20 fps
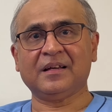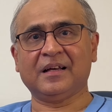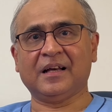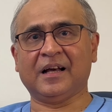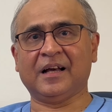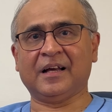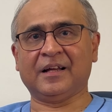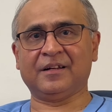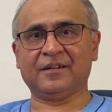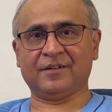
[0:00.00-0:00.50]

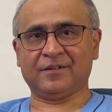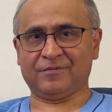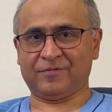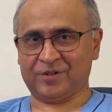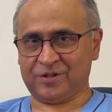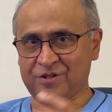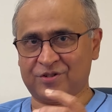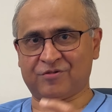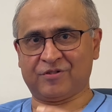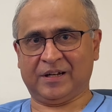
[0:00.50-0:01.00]
and
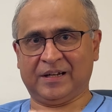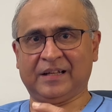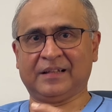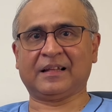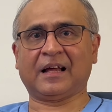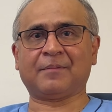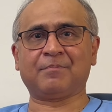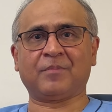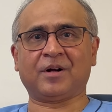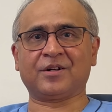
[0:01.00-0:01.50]
we're just treating
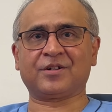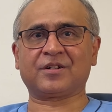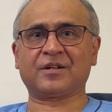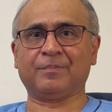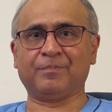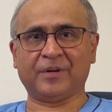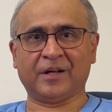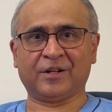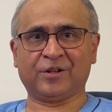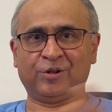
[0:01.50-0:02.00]
that much
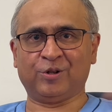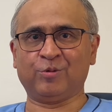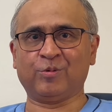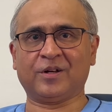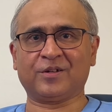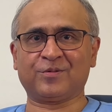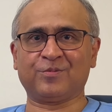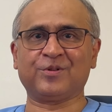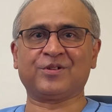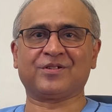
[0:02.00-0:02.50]
compared to the
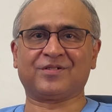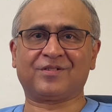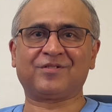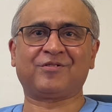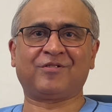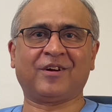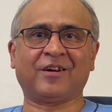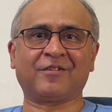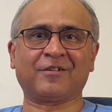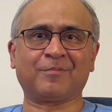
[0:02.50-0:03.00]
US, which is
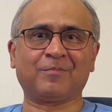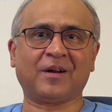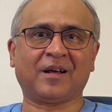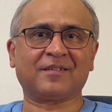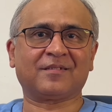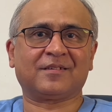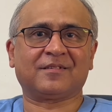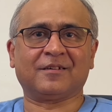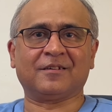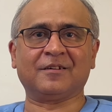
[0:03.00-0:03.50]
300
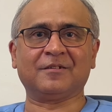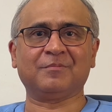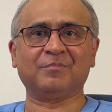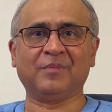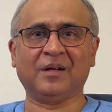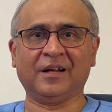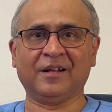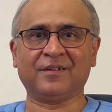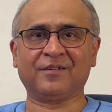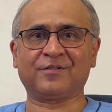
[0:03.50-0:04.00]
plus
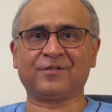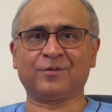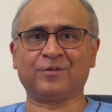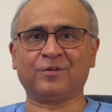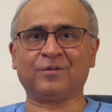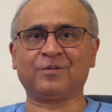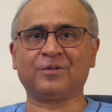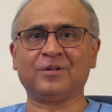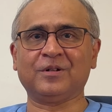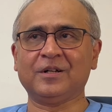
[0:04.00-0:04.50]
million.
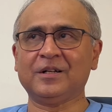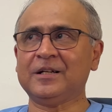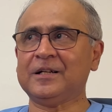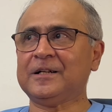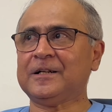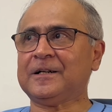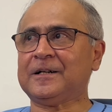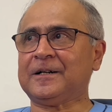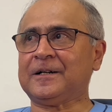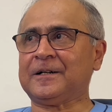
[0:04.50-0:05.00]
So
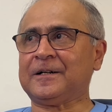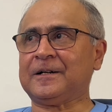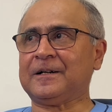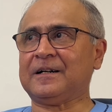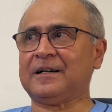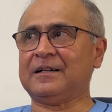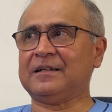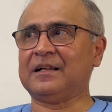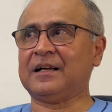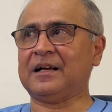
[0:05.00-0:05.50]

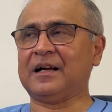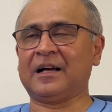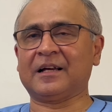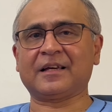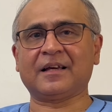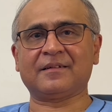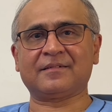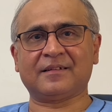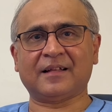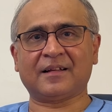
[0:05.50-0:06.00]
I
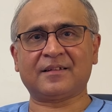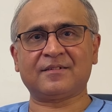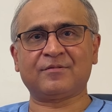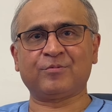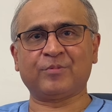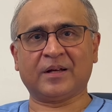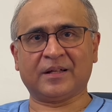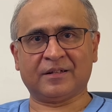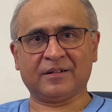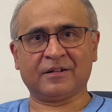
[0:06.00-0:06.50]
guess that's
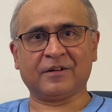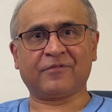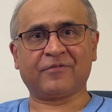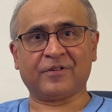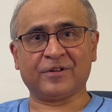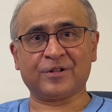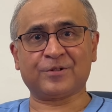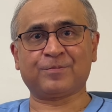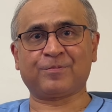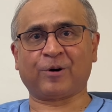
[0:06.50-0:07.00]
where the
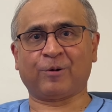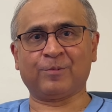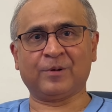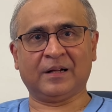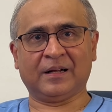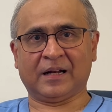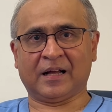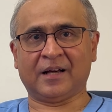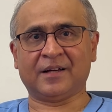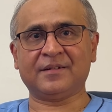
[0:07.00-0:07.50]
difference
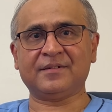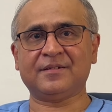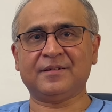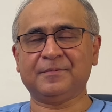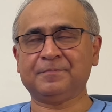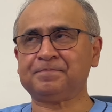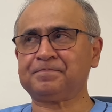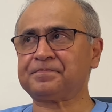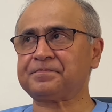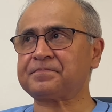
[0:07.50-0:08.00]
probably
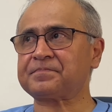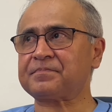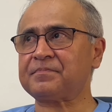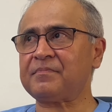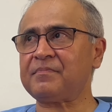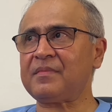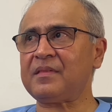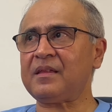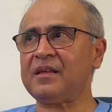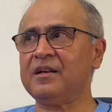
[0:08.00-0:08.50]
lies.
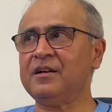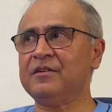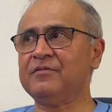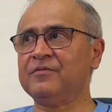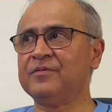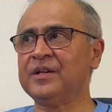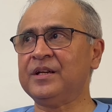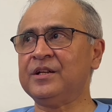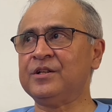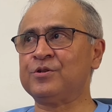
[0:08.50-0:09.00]

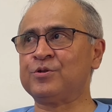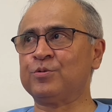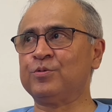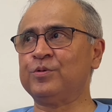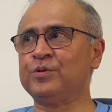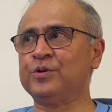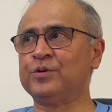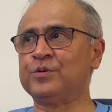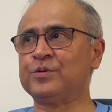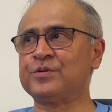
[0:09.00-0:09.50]
We
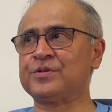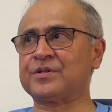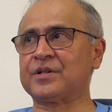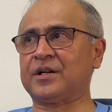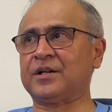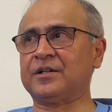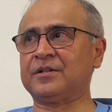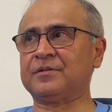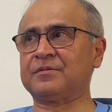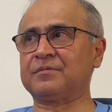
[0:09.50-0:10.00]
do use
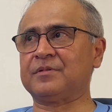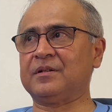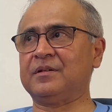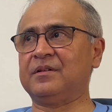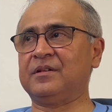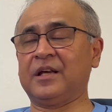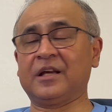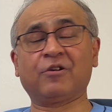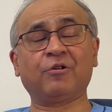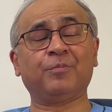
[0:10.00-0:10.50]
the
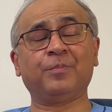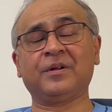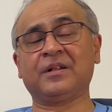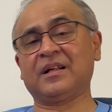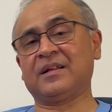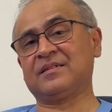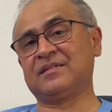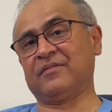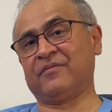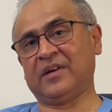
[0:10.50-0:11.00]
equipment
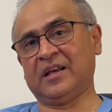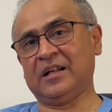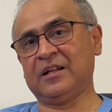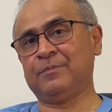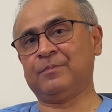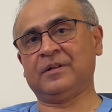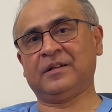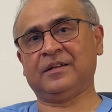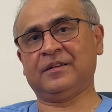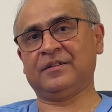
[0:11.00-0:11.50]
that's
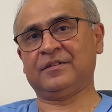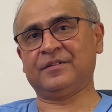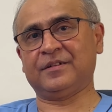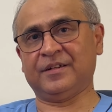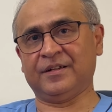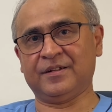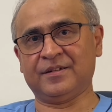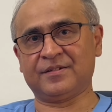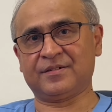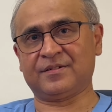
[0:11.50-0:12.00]
available here
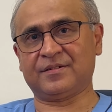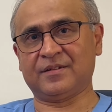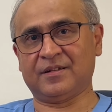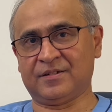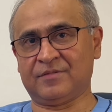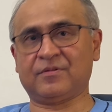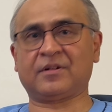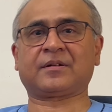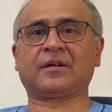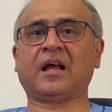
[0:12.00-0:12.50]

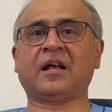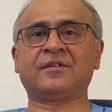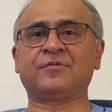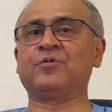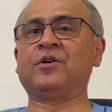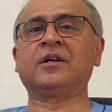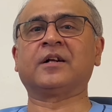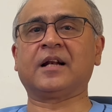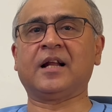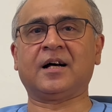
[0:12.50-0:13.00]
is
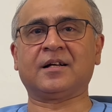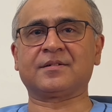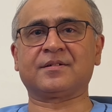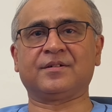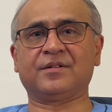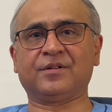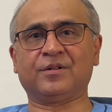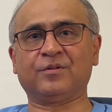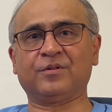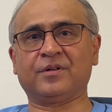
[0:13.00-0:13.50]
world
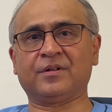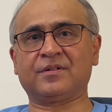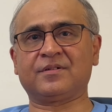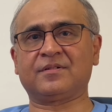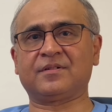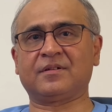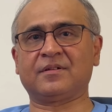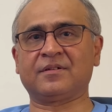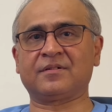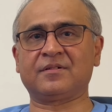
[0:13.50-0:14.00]
class.
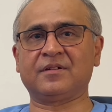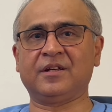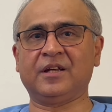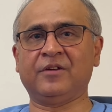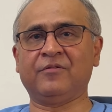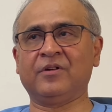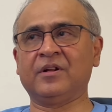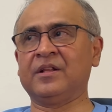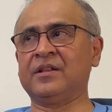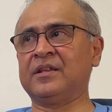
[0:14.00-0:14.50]
It's this,
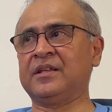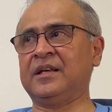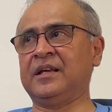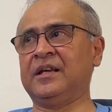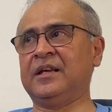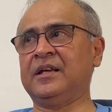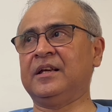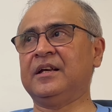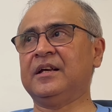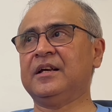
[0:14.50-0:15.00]
even in
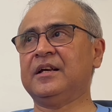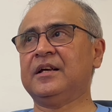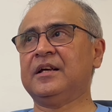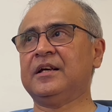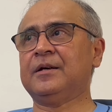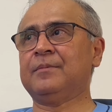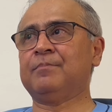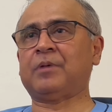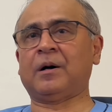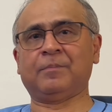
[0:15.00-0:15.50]
the
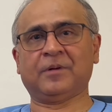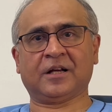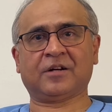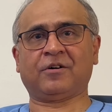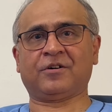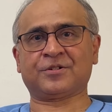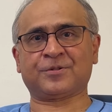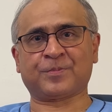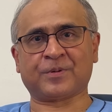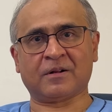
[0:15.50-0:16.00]
public
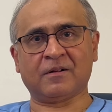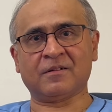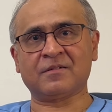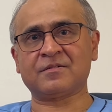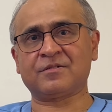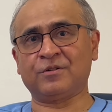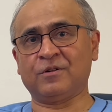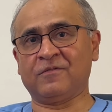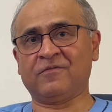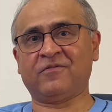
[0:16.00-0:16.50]

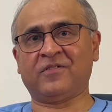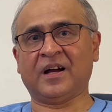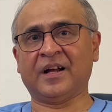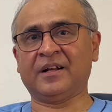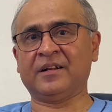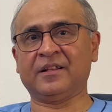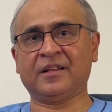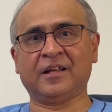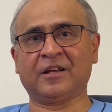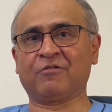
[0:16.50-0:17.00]
hospitals, you'll
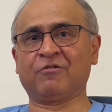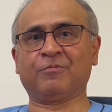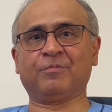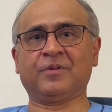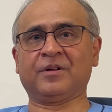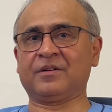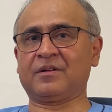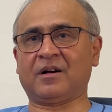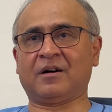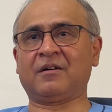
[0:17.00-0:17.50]
find that the
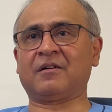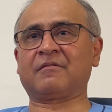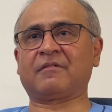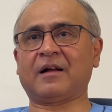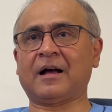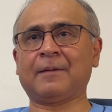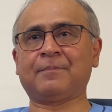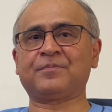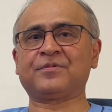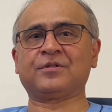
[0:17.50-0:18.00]
equipment
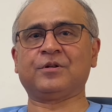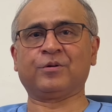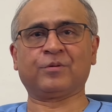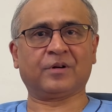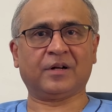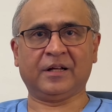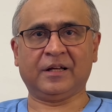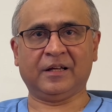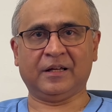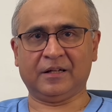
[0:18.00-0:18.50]
are
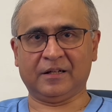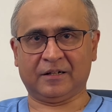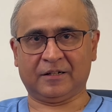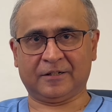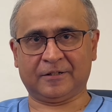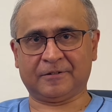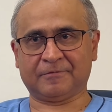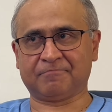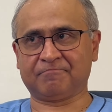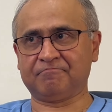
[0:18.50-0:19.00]
absolutely
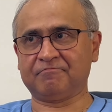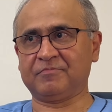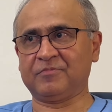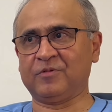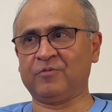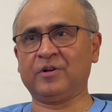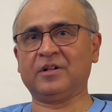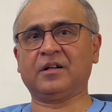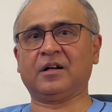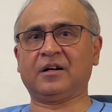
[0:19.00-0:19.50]
a
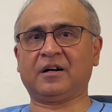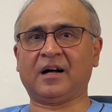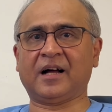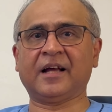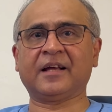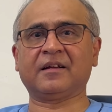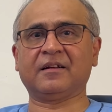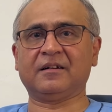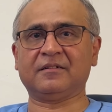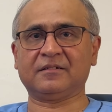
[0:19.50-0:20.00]

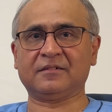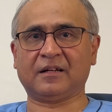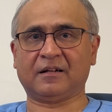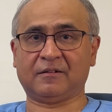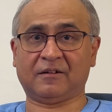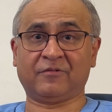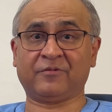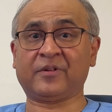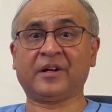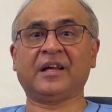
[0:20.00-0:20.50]

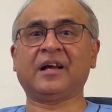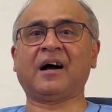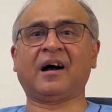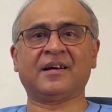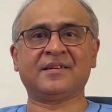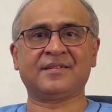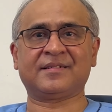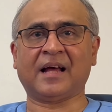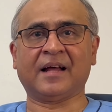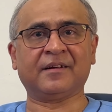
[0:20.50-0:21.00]
very
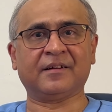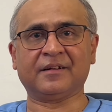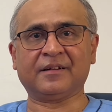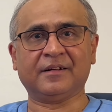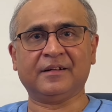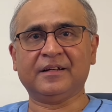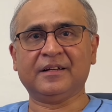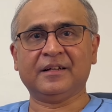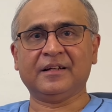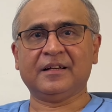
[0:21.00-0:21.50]
high
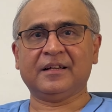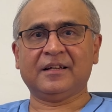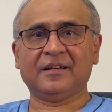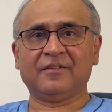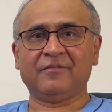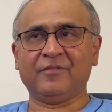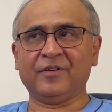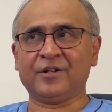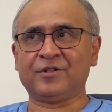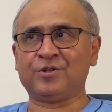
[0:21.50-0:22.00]
standard,
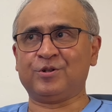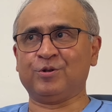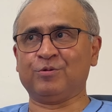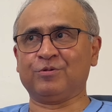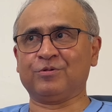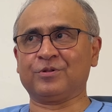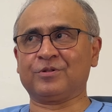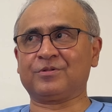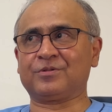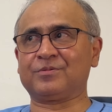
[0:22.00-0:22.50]
which you
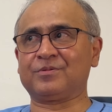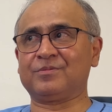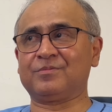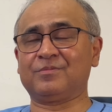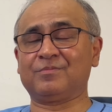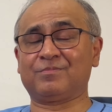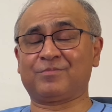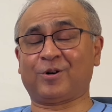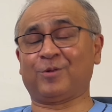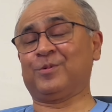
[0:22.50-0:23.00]
would
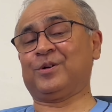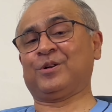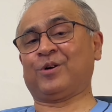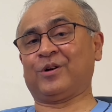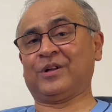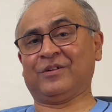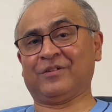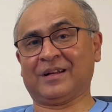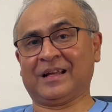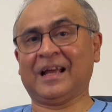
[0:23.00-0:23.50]
probably
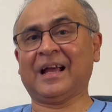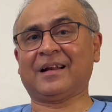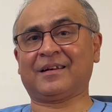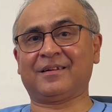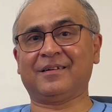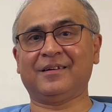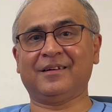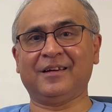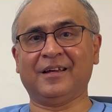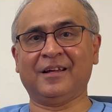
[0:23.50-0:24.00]
not even
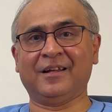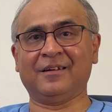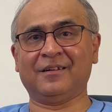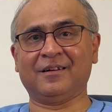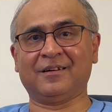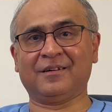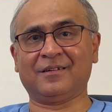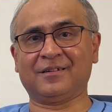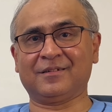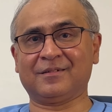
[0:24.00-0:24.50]
get
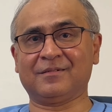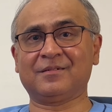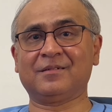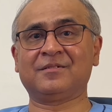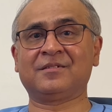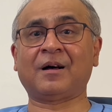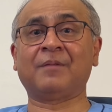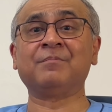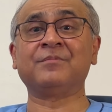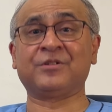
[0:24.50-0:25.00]
in
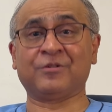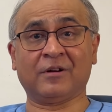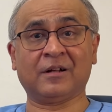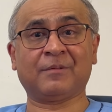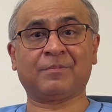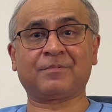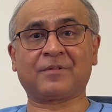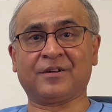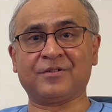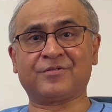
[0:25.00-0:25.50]
some
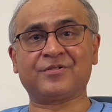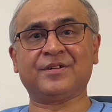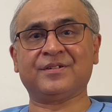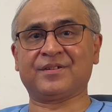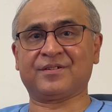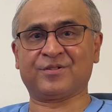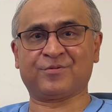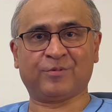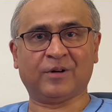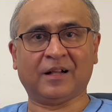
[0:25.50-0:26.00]
developed
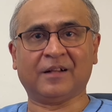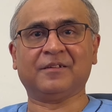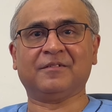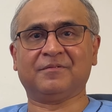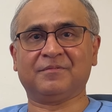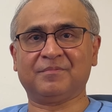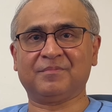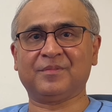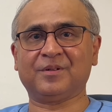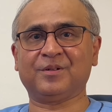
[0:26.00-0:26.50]
countries as well.
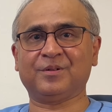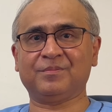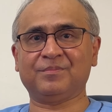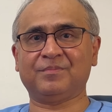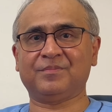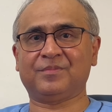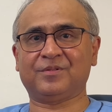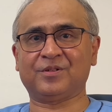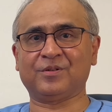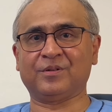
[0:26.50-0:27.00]

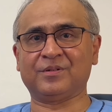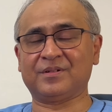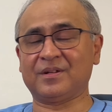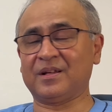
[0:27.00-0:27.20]
So